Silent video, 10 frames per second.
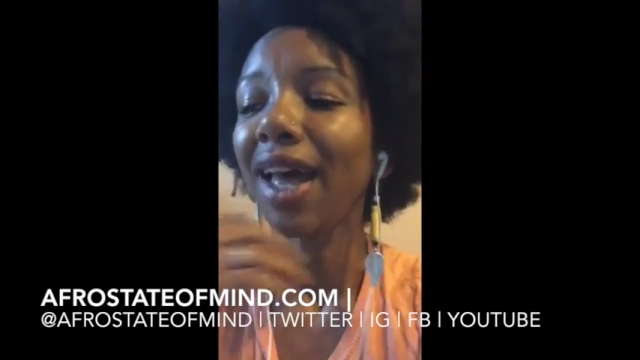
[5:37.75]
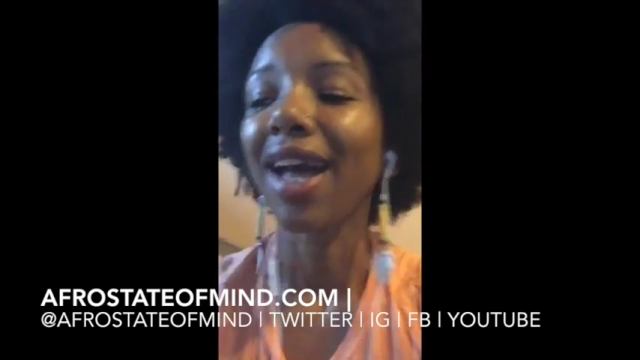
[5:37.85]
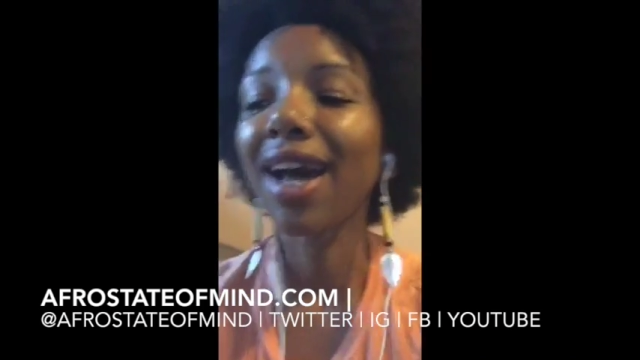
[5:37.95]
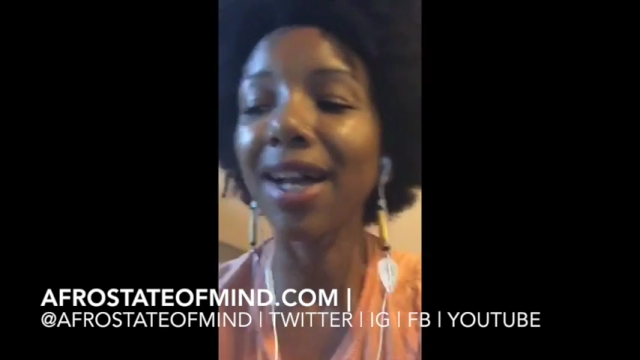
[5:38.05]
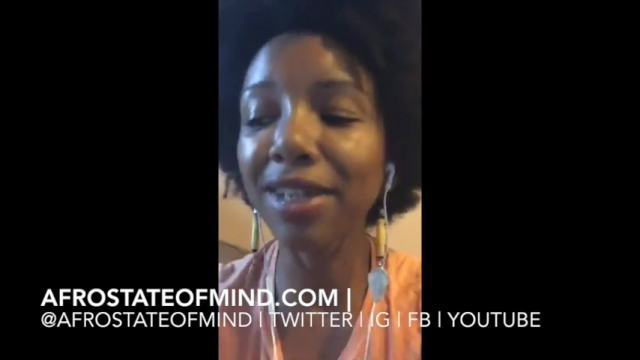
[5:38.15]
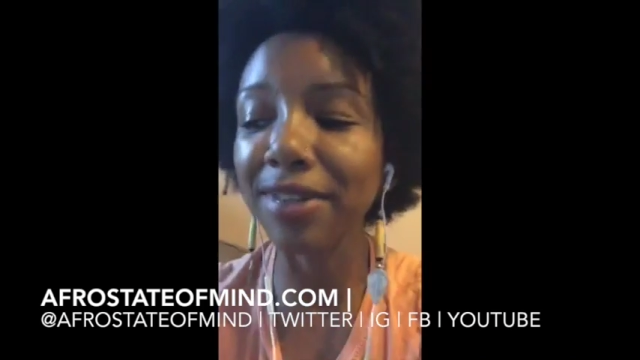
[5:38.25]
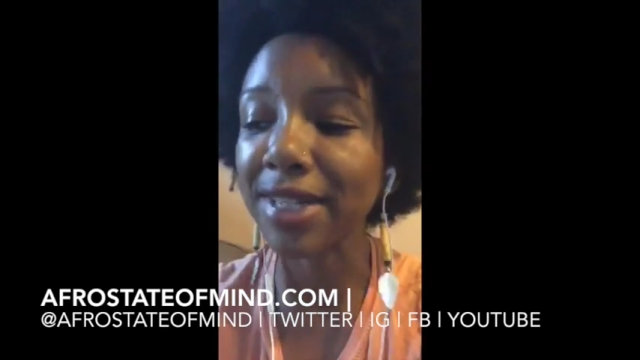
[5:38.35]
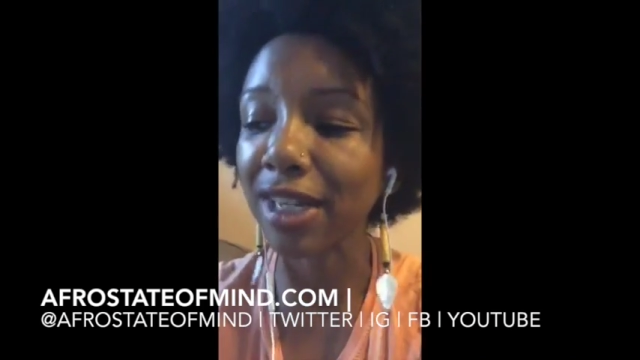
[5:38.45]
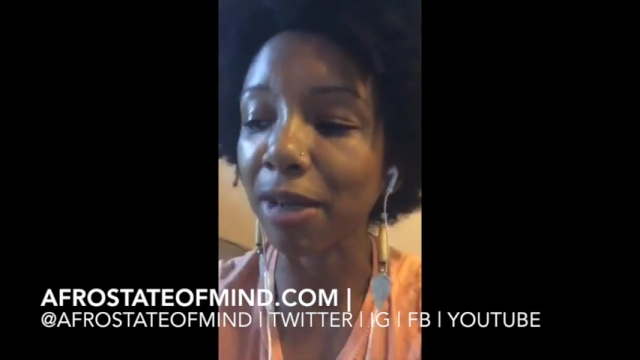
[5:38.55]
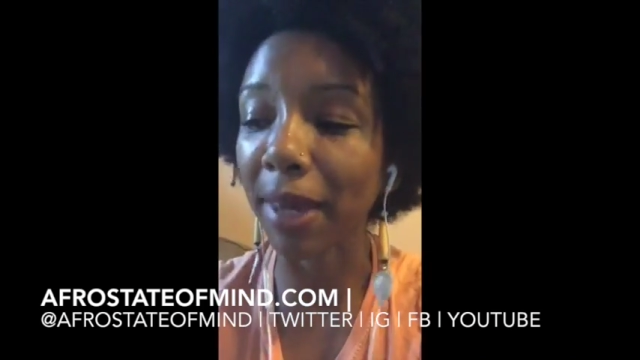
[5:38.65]

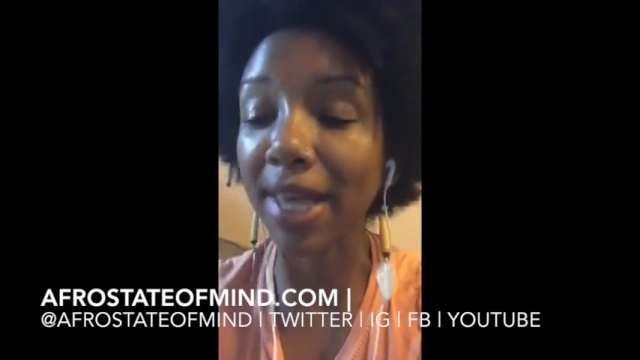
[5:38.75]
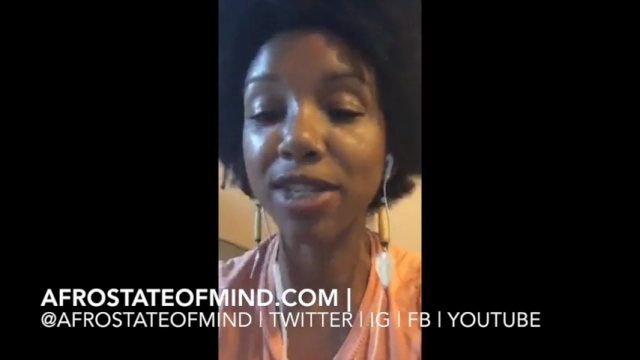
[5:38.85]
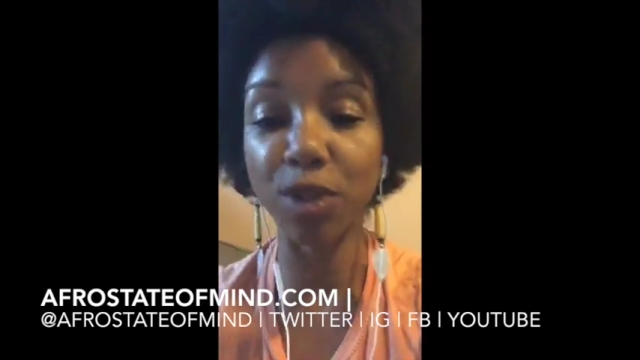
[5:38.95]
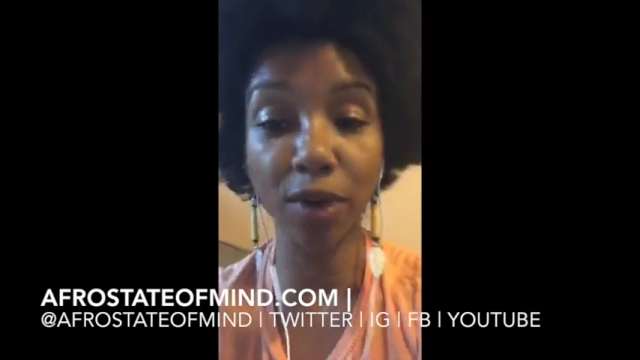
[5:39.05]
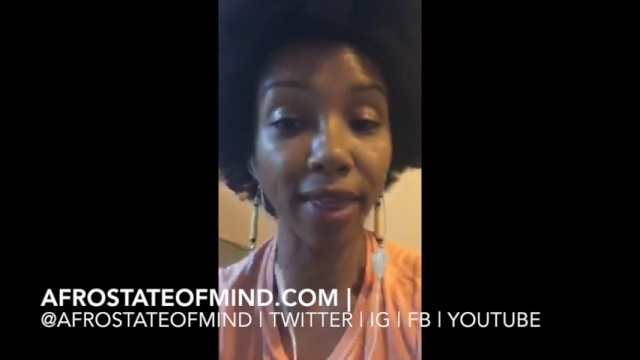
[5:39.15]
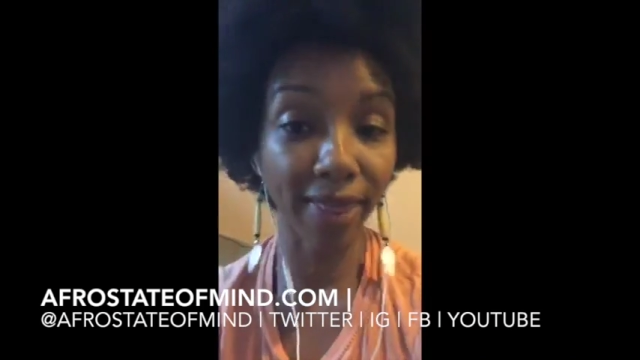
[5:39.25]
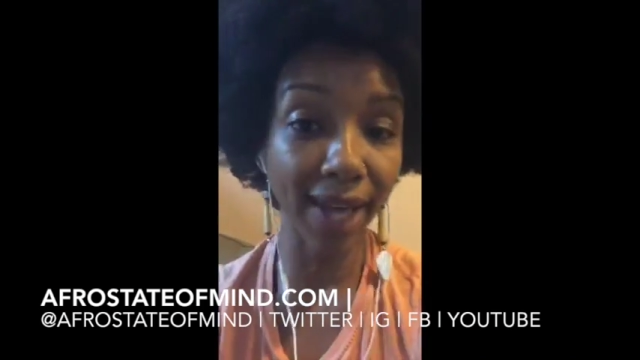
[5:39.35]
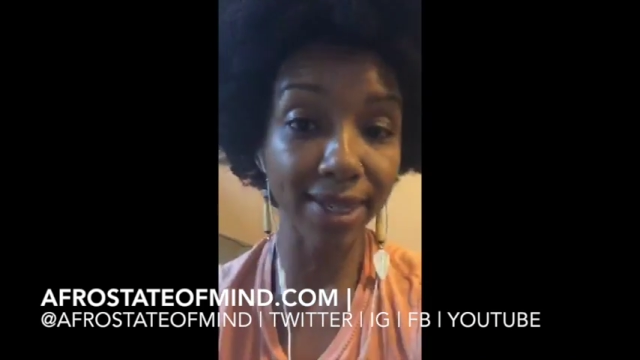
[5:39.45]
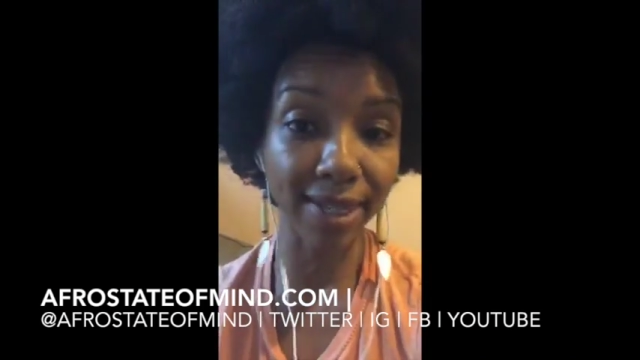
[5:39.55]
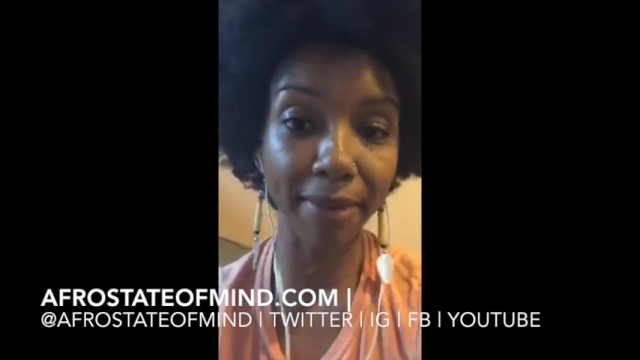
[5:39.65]
Colorism is sort of
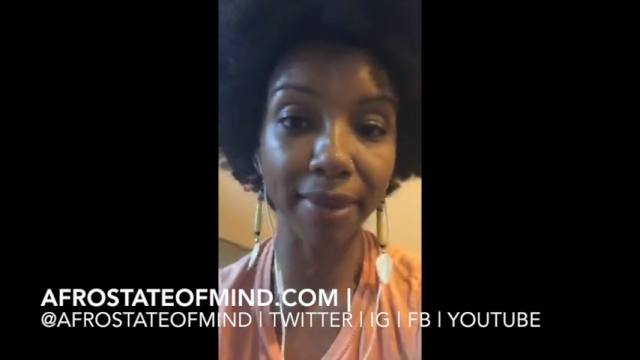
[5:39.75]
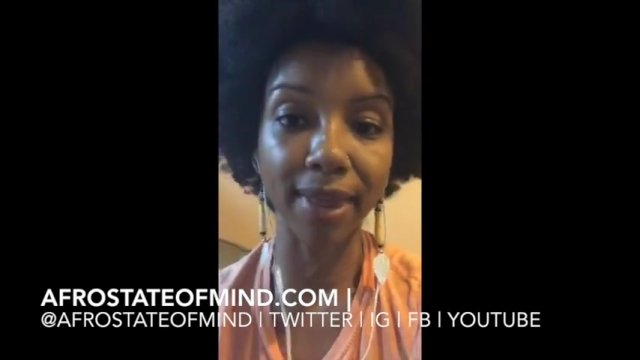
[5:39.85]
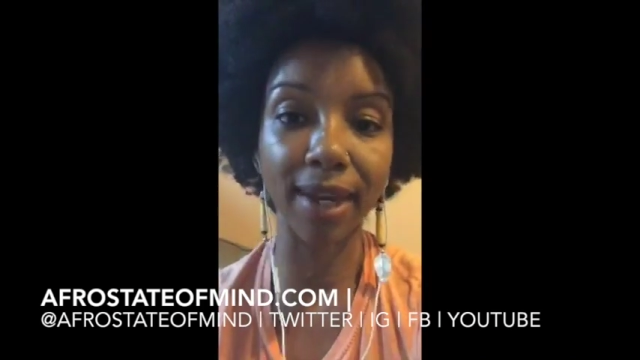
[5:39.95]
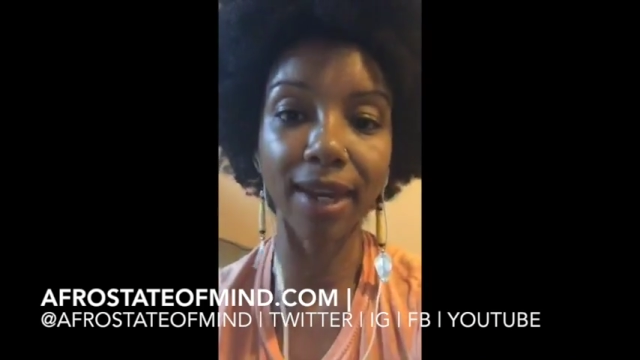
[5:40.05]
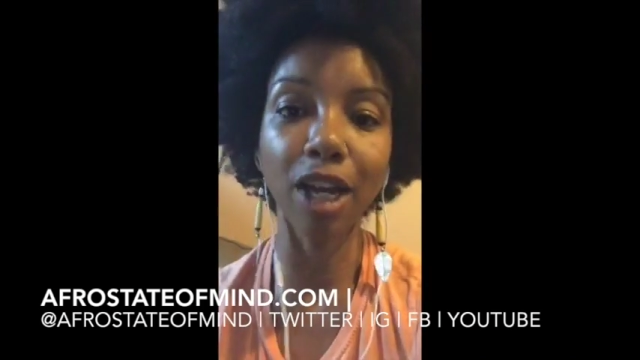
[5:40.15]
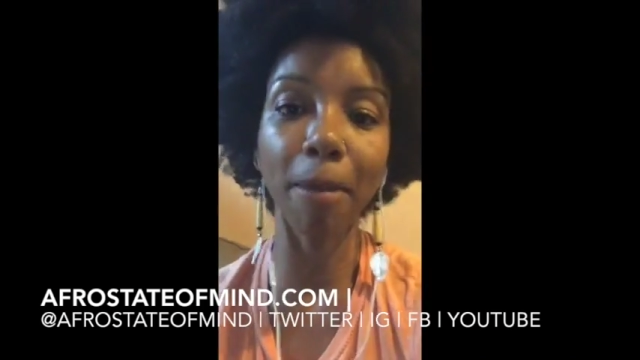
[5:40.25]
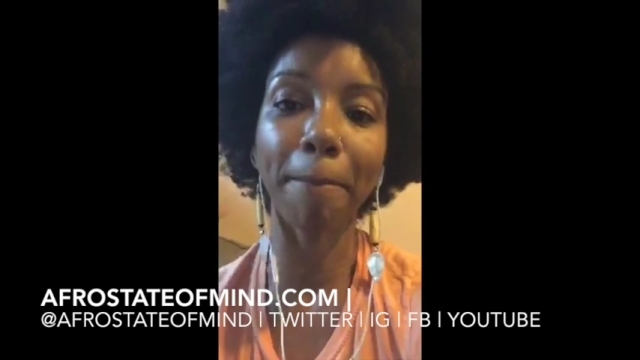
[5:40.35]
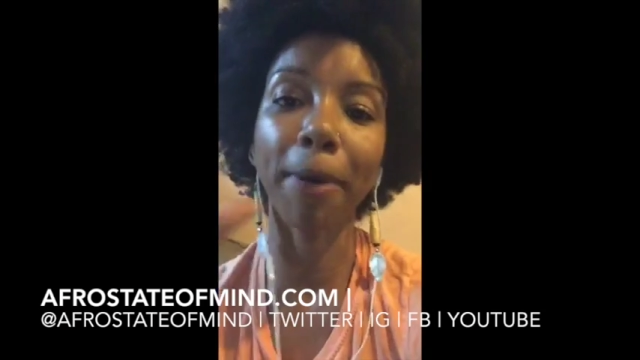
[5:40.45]
that same thing,